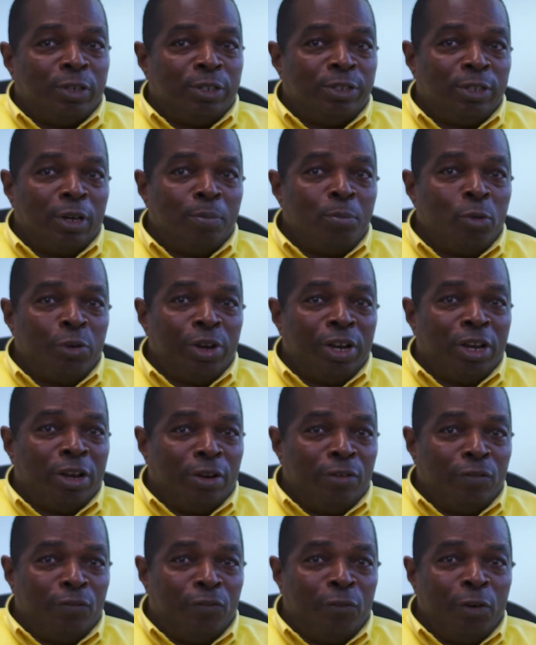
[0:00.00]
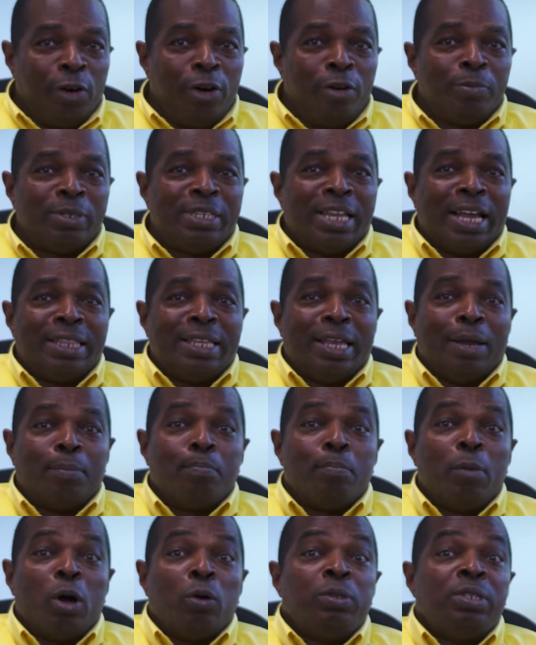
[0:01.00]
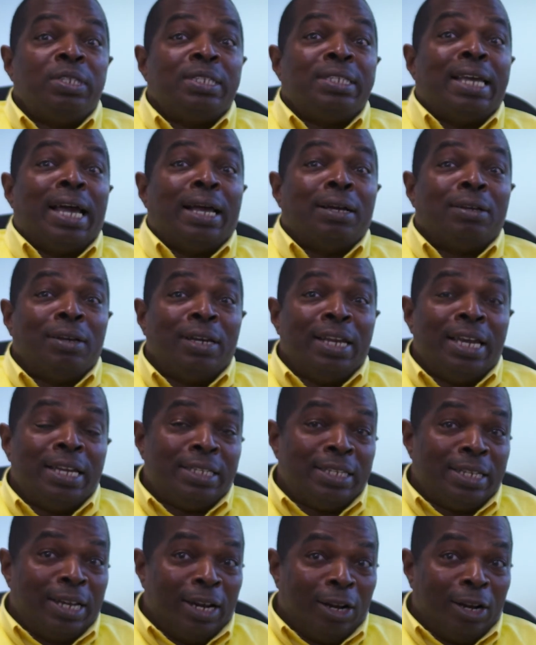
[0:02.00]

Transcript: the summary confirms that the amounts calculated